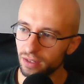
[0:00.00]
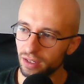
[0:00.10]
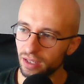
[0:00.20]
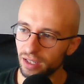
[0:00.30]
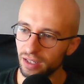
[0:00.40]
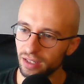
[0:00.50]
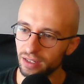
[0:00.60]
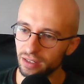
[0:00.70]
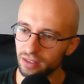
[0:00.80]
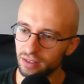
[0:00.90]

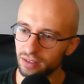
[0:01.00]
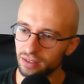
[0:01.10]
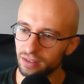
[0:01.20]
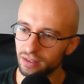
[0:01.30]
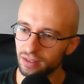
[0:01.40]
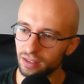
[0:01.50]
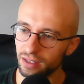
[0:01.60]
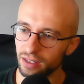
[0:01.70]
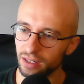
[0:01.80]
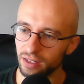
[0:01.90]
he
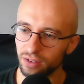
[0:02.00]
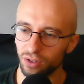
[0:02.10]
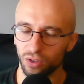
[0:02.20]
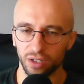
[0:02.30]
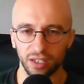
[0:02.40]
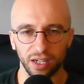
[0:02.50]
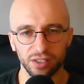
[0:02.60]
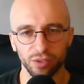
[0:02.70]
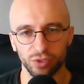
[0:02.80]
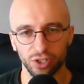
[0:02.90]
he had got he had
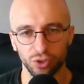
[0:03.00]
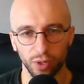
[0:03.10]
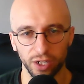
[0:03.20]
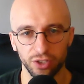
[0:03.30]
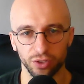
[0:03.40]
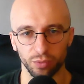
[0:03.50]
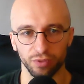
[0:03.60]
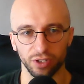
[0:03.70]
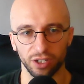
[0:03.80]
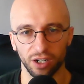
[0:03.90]
some situation
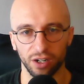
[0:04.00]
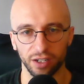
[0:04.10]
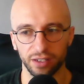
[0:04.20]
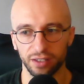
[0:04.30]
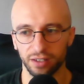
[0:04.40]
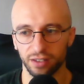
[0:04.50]
with a guy